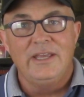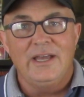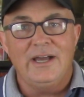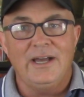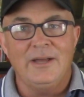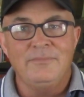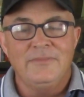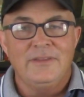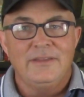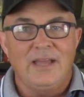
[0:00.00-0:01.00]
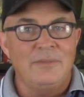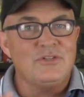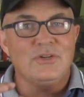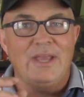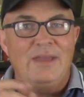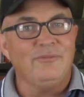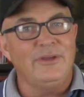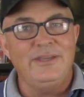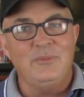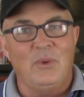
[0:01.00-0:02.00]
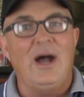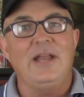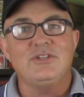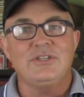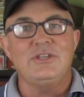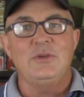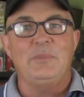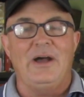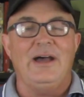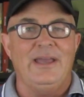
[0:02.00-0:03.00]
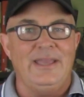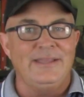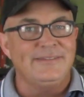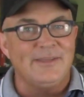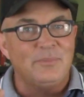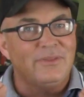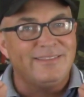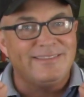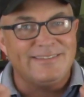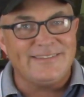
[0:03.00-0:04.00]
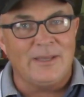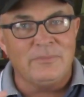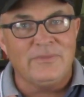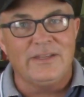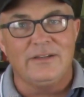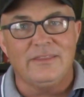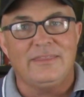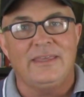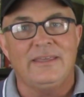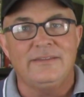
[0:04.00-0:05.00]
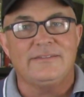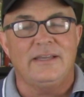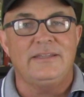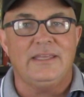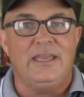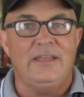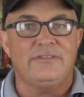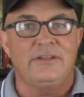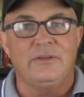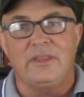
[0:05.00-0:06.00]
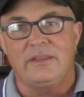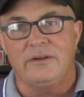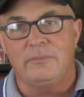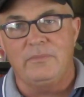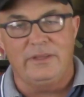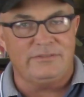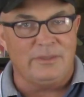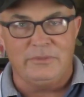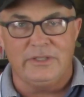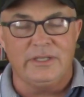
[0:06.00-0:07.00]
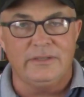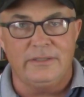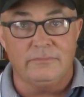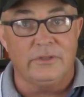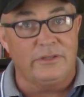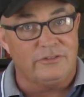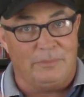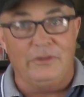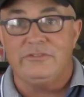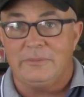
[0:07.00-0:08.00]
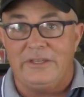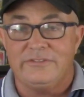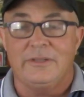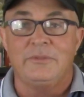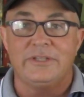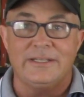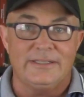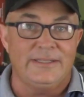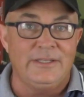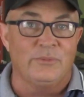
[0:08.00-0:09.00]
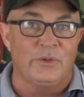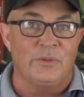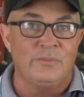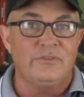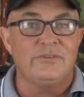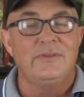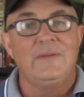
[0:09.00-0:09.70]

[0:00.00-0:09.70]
I'm sure every watch that you buy ends up with some little thing inside the case. I know that they're assembled in, well, they're supposed to be assembled in clean rooms.